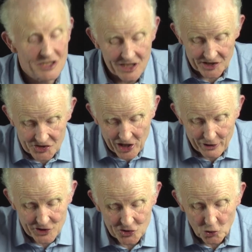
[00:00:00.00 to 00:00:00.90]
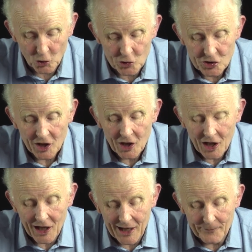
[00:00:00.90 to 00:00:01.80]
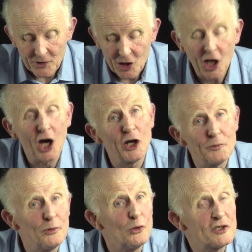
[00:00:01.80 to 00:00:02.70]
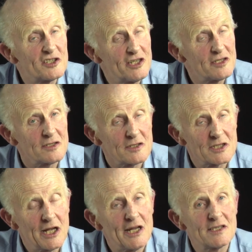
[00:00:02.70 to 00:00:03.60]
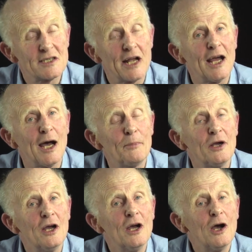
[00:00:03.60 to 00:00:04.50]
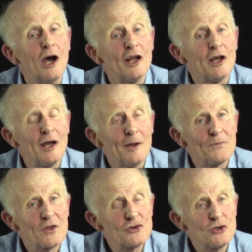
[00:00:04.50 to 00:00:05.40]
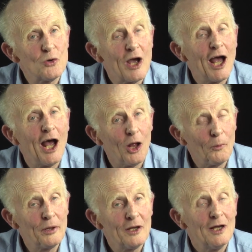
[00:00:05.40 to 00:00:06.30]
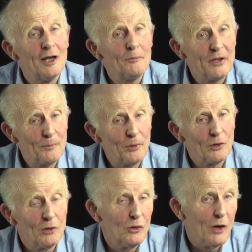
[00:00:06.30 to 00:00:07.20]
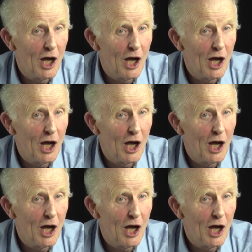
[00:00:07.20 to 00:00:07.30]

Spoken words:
This charity is called Cardboard Citizens, and it's set up to help people who are